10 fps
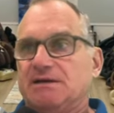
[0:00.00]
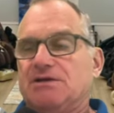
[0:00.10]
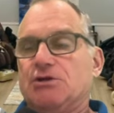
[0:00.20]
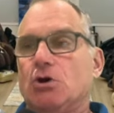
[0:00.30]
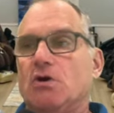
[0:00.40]

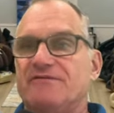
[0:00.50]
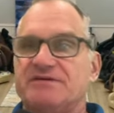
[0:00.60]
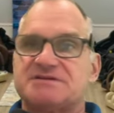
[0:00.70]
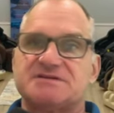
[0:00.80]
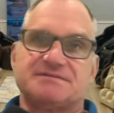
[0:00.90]
you know if
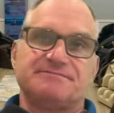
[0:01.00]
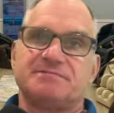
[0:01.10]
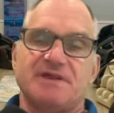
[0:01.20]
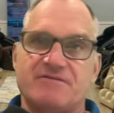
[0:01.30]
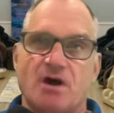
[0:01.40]
it's
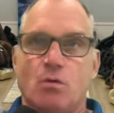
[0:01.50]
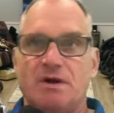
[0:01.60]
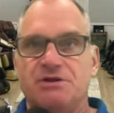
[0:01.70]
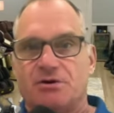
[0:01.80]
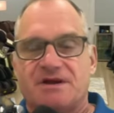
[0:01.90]
they've got
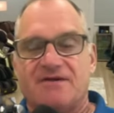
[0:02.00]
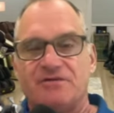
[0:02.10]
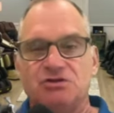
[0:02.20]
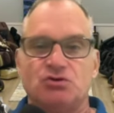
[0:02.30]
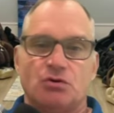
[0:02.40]
one year
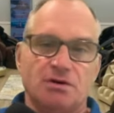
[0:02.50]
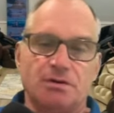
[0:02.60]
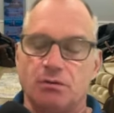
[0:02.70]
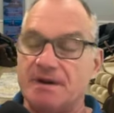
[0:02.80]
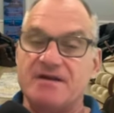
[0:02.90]
coverage or
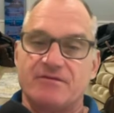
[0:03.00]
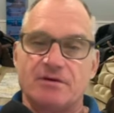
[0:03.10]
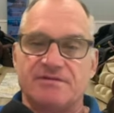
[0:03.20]
whatever,